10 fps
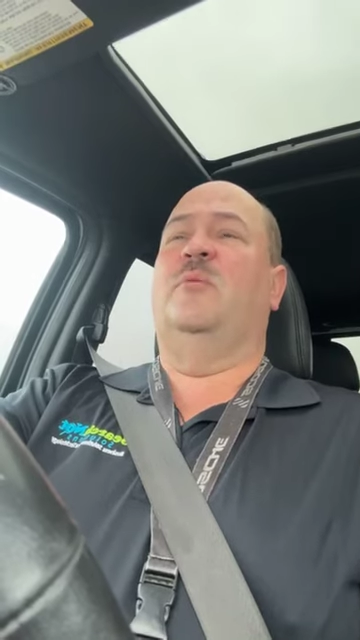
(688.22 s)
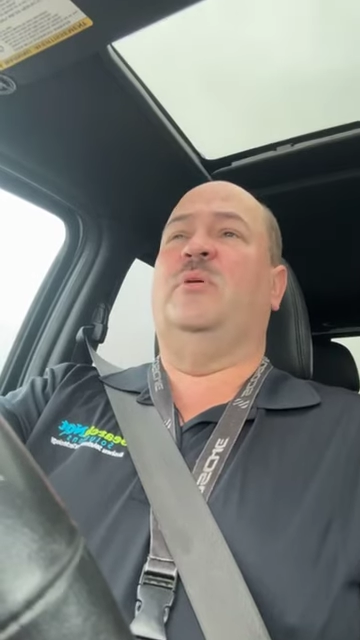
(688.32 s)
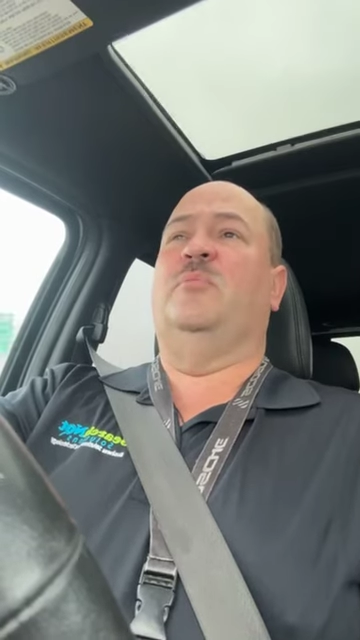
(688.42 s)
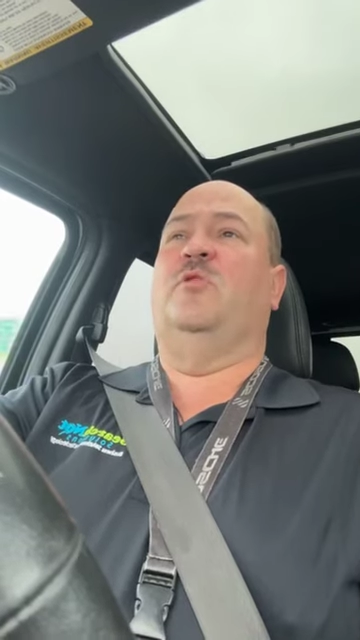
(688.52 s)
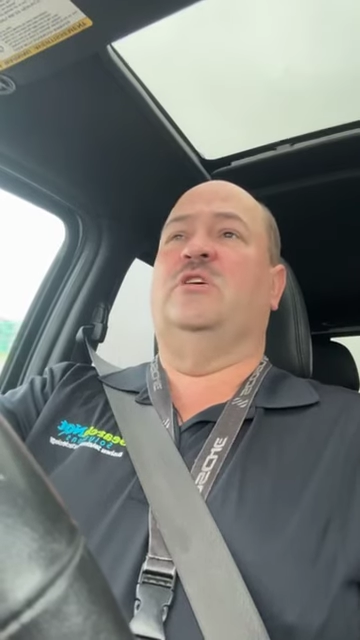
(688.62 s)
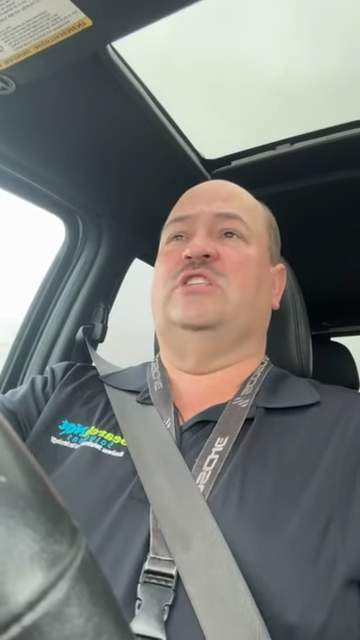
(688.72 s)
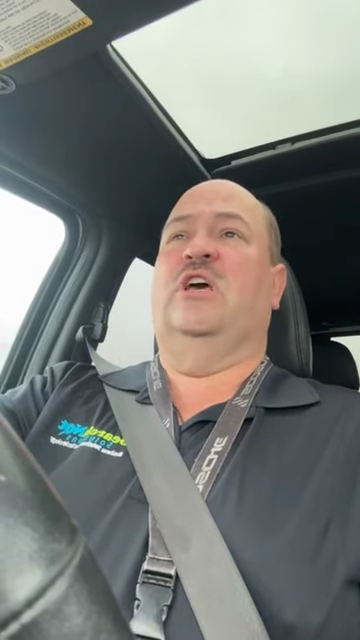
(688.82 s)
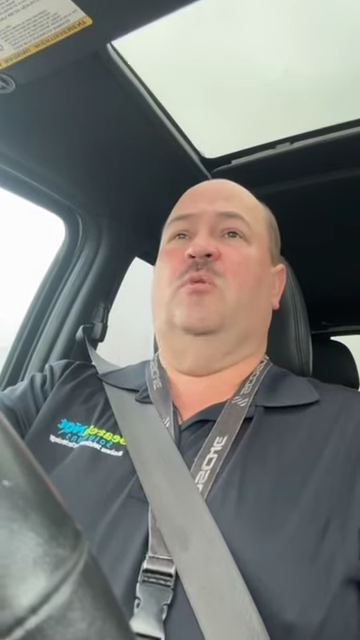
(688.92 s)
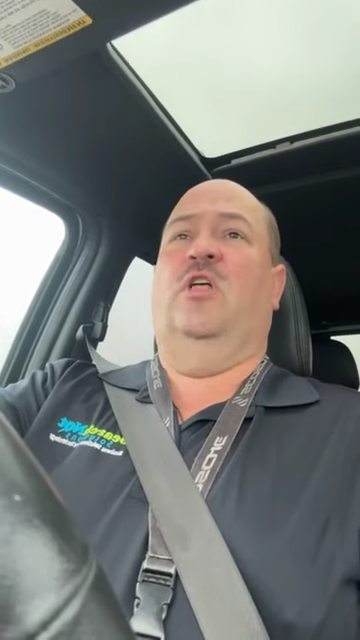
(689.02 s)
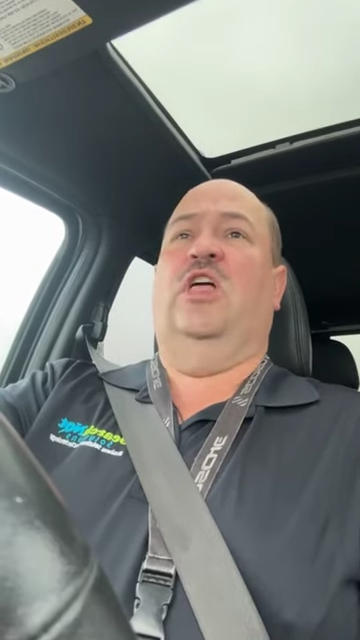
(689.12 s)
Some people will
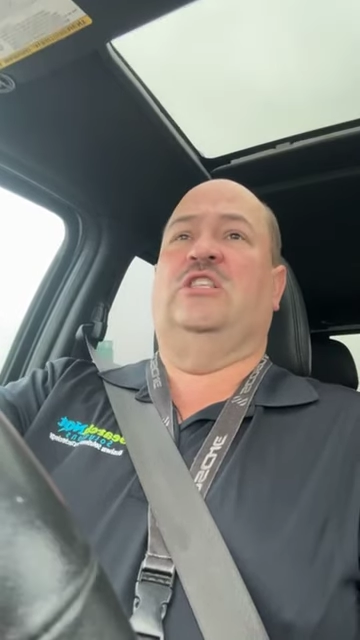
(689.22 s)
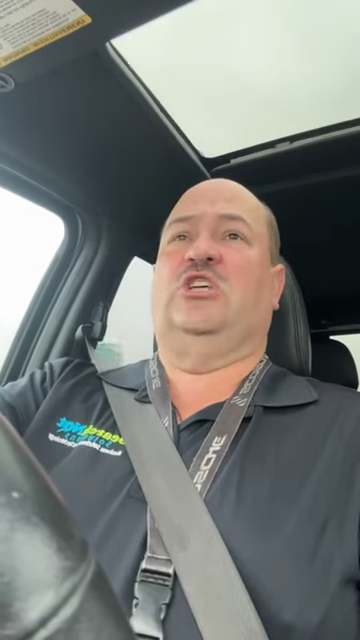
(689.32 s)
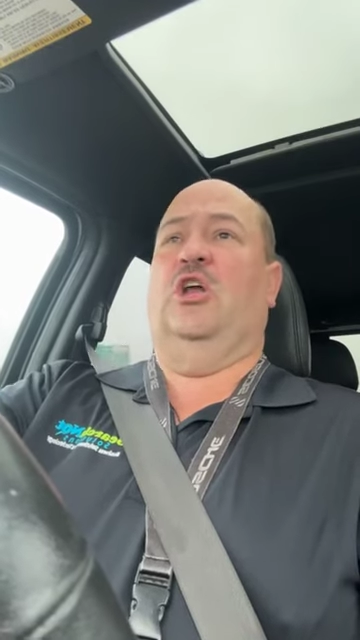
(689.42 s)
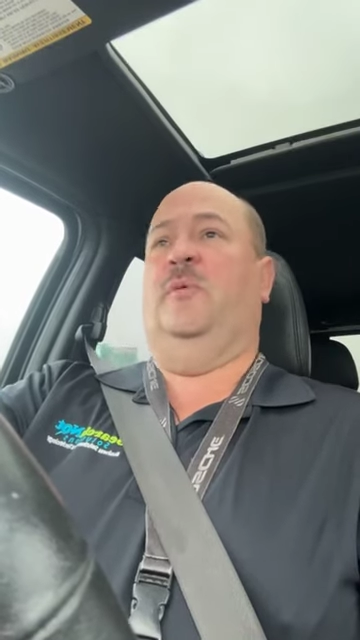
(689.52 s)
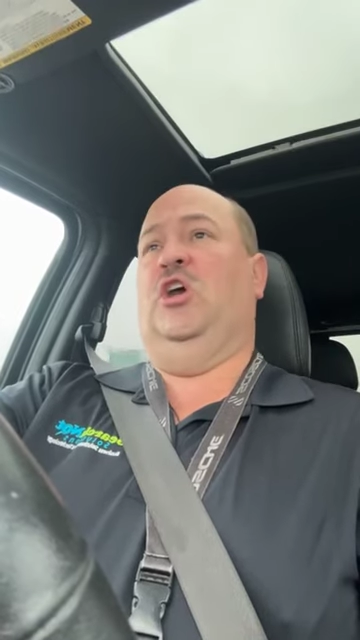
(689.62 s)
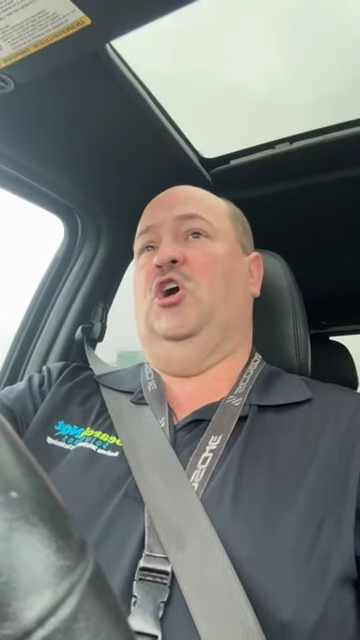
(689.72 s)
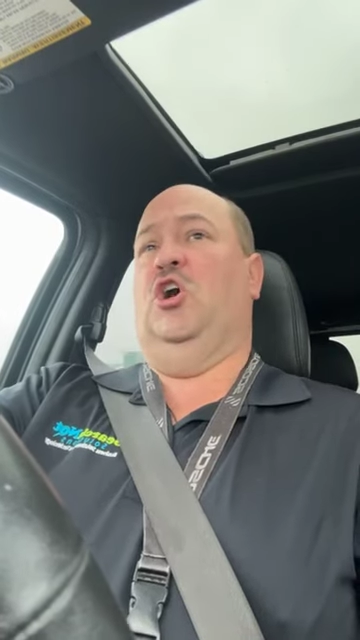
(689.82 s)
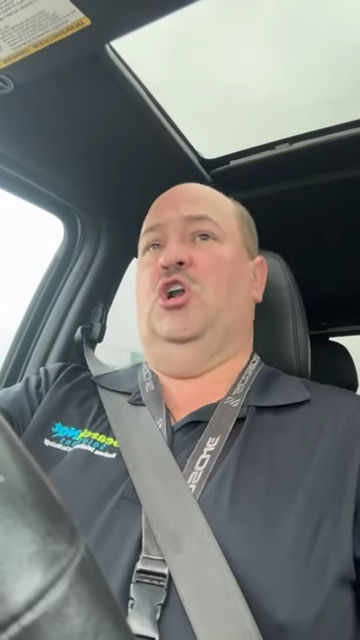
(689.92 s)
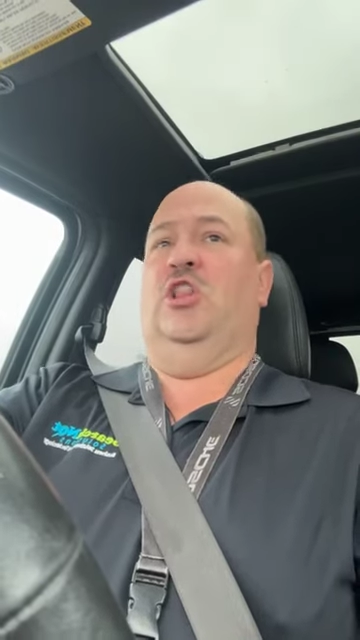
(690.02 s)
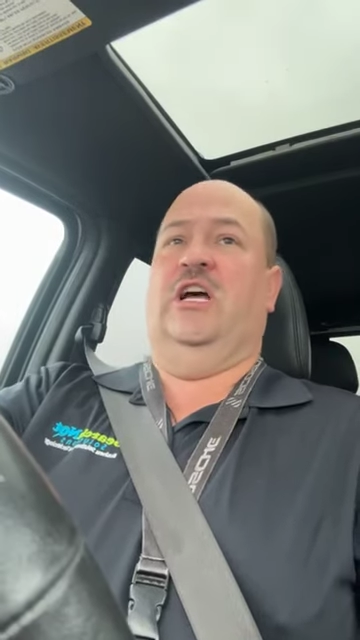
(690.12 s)
say, well, that's got to be
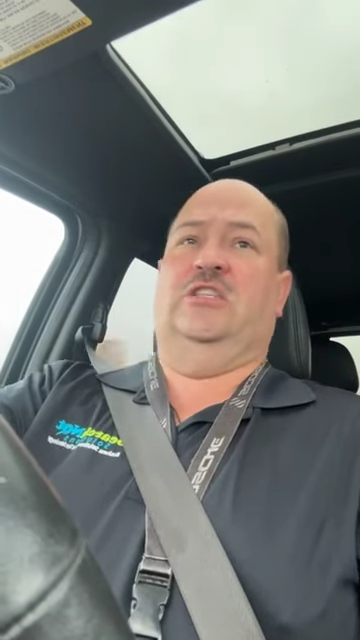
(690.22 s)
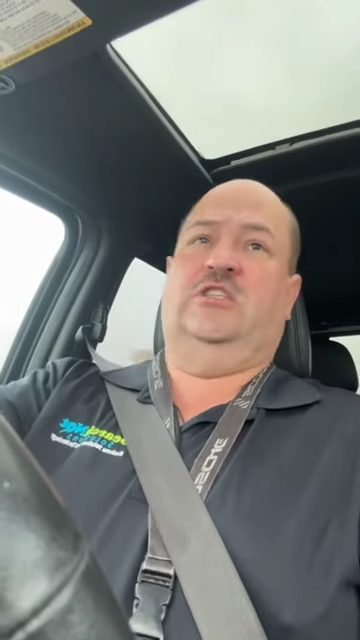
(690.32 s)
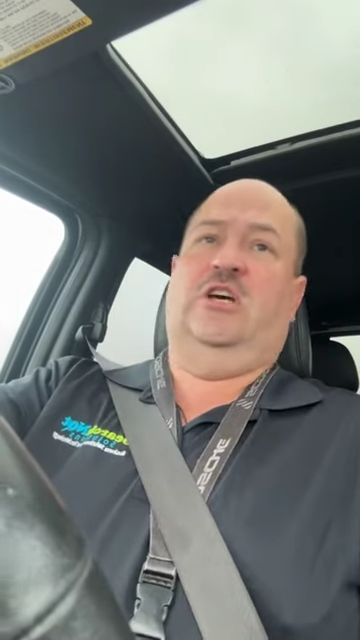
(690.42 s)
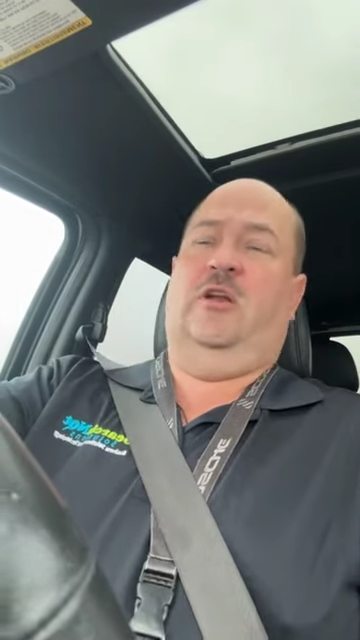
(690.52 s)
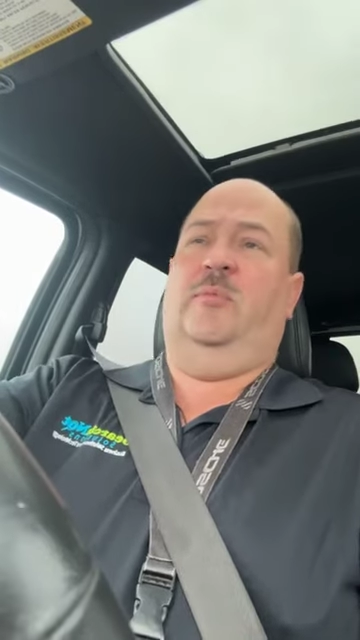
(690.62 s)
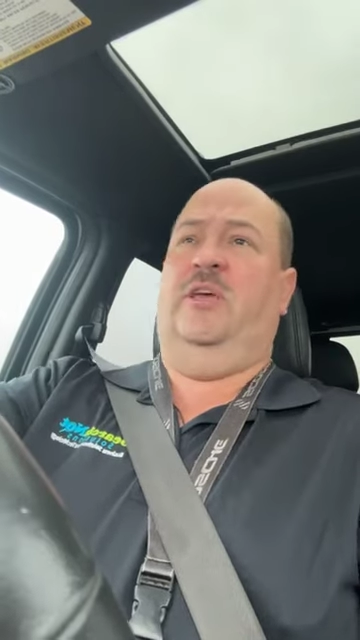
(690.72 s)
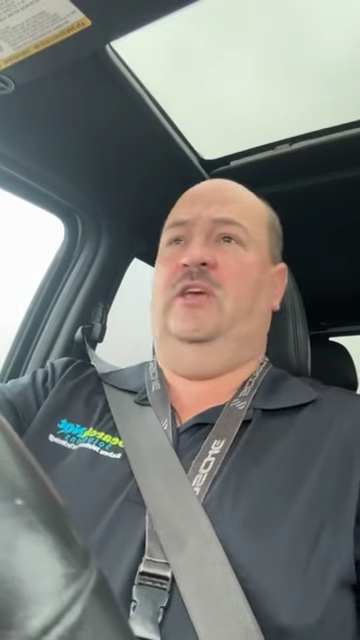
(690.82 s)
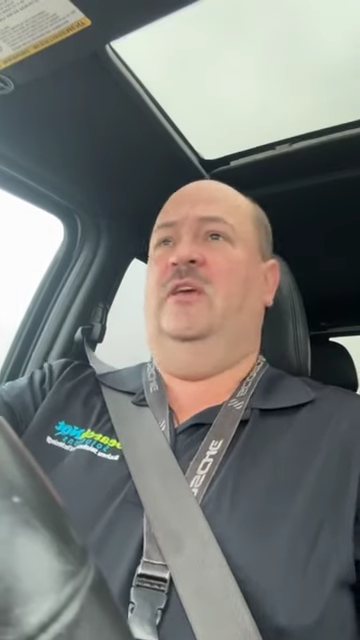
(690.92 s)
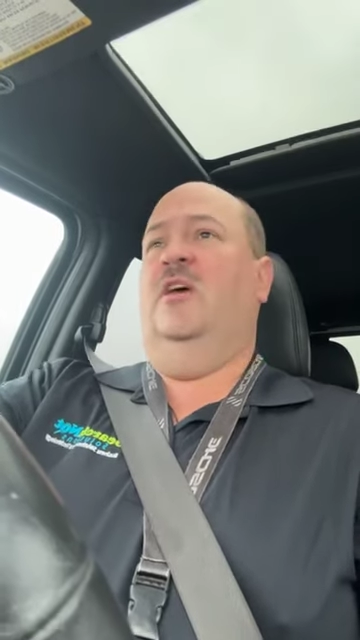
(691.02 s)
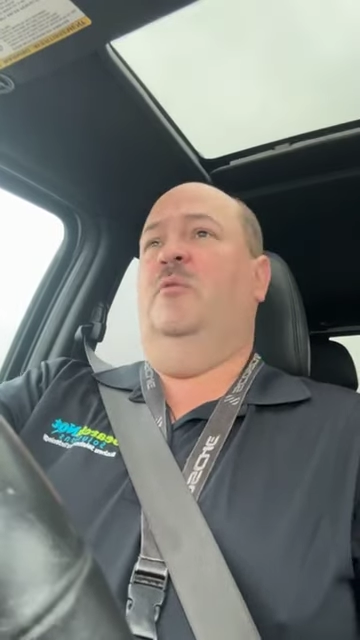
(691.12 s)
earned and that's got to be